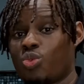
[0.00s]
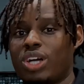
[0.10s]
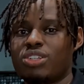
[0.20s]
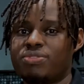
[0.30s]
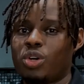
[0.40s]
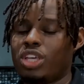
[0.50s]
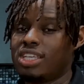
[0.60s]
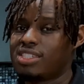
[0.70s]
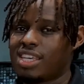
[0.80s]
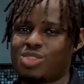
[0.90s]
one of the
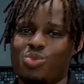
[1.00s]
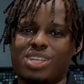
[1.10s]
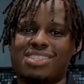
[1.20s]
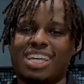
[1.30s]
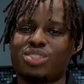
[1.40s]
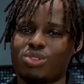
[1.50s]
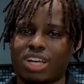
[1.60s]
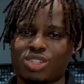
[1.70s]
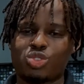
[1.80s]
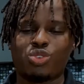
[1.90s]
easiest ways that you
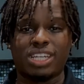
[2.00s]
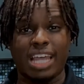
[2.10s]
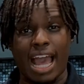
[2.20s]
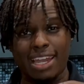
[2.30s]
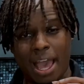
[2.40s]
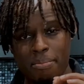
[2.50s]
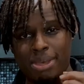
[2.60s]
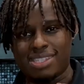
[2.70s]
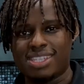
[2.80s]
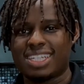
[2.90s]
can create an
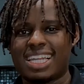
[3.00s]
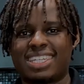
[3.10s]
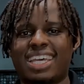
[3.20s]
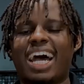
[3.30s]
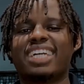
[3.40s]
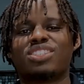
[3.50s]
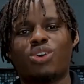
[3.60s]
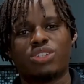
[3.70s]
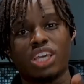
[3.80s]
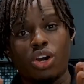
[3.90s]
amazing latte art
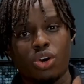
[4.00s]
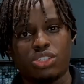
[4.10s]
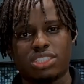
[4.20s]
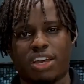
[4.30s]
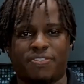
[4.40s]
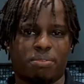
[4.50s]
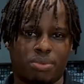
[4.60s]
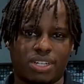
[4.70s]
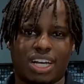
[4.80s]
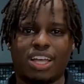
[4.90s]
on a hot cafe
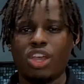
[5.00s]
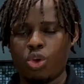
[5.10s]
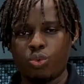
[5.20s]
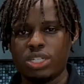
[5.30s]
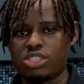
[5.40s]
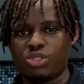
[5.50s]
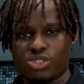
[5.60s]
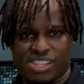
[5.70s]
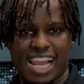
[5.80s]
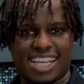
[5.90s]
mocha, which
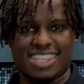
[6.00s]
looks like